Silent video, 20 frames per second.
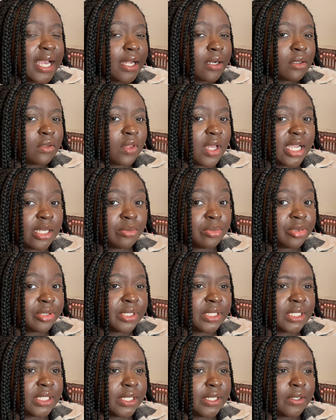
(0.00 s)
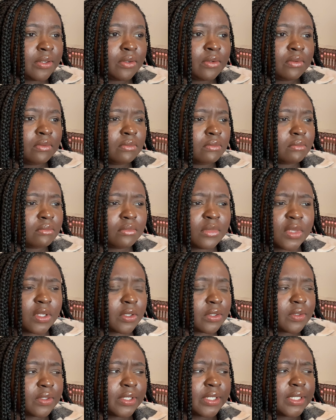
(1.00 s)
at a library sale
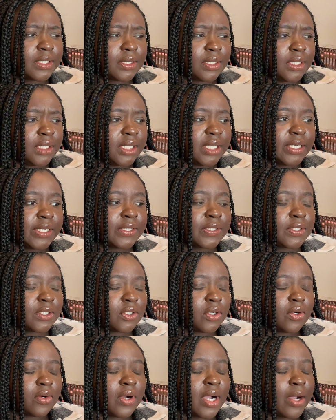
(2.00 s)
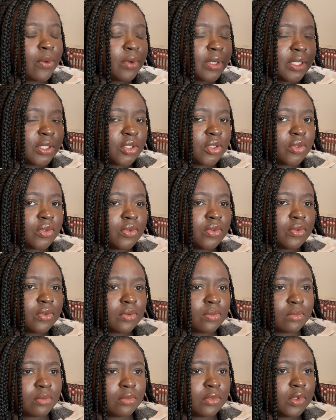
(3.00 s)
earlier in the year, so I wanted to
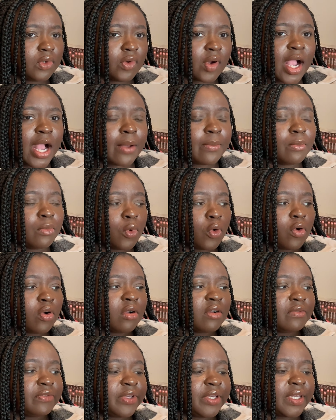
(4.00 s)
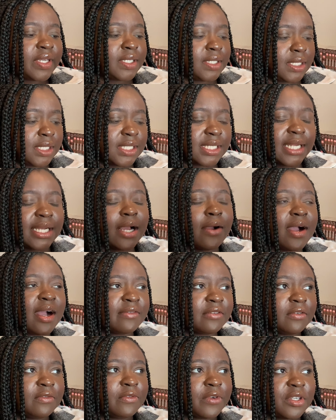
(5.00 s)
grab more of it. And since I now
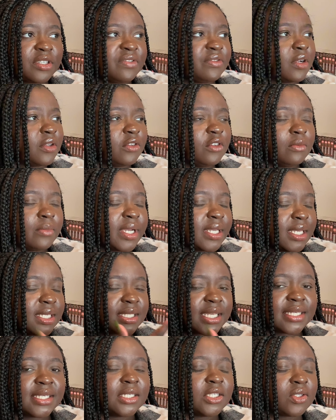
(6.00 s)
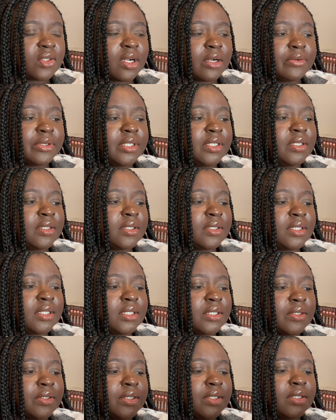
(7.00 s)
have the first volume, I guess I can start reading the
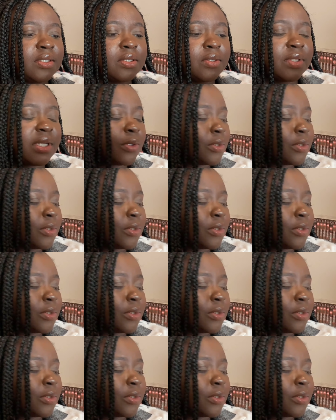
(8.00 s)
series. So